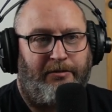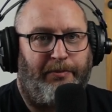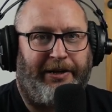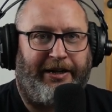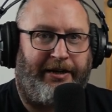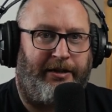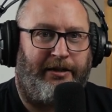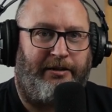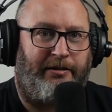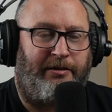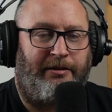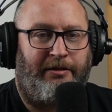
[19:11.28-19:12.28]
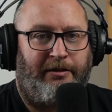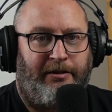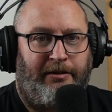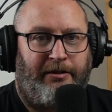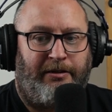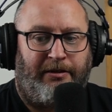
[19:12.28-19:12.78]
being
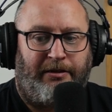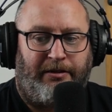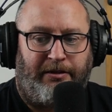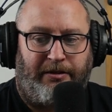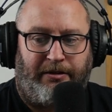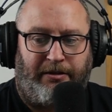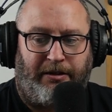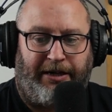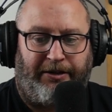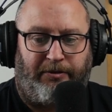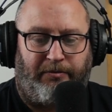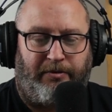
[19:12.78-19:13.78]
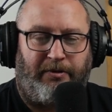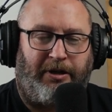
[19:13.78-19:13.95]
Lionel,